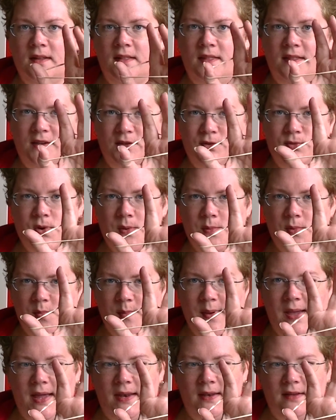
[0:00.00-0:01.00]
This rubber
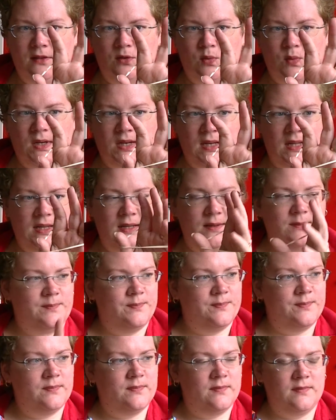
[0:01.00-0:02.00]
band is really
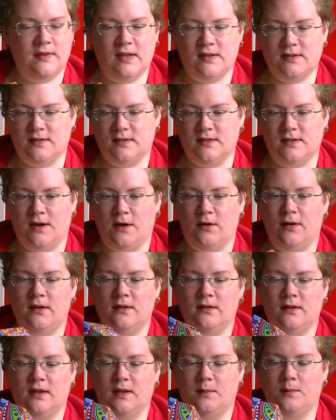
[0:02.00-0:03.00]
necessary
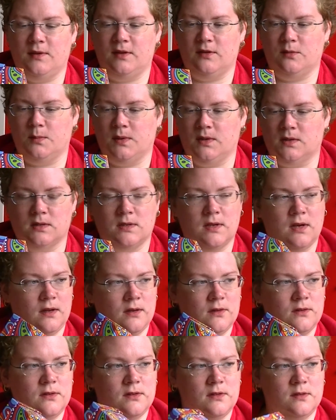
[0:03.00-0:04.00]
to keep this box
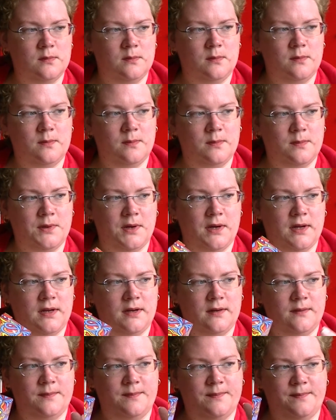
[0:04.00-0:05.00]
closed,
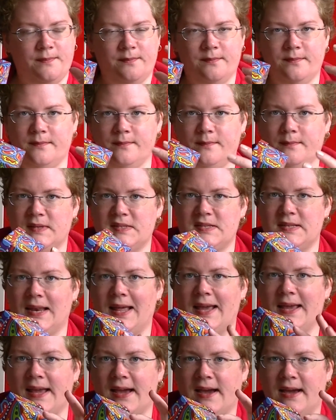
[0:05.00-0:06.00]
but Miss
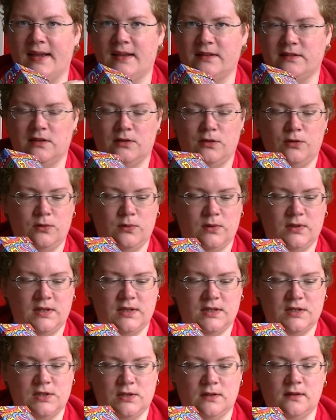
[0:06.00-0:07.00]
Leia has a new
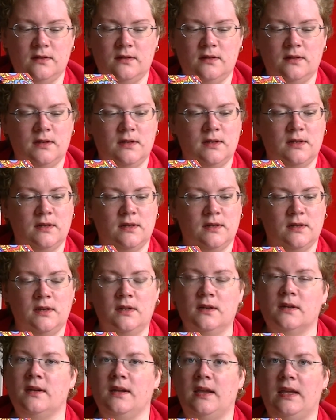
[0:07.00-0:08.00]
addiction,
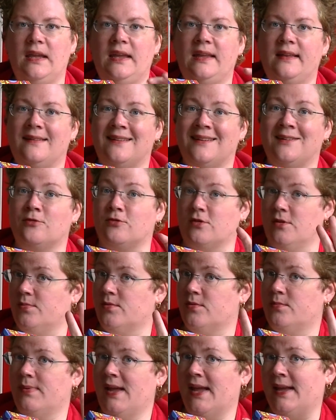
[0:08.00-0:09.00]
eating
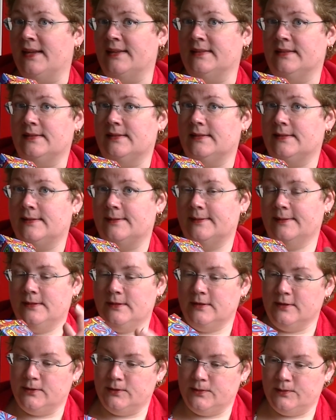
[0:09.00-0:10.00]
rubber bands.
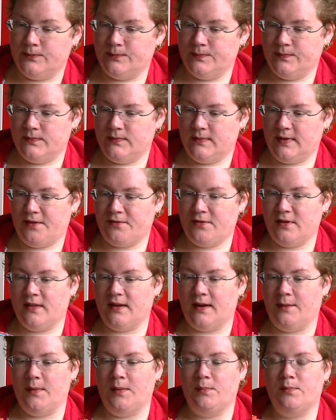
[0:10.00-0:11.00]
So every
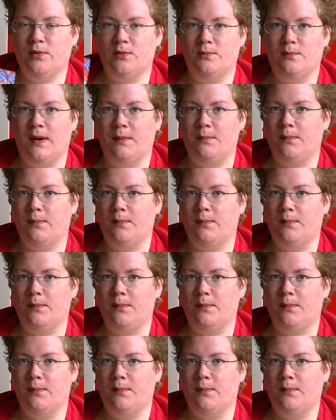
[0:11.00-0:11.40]
time I put my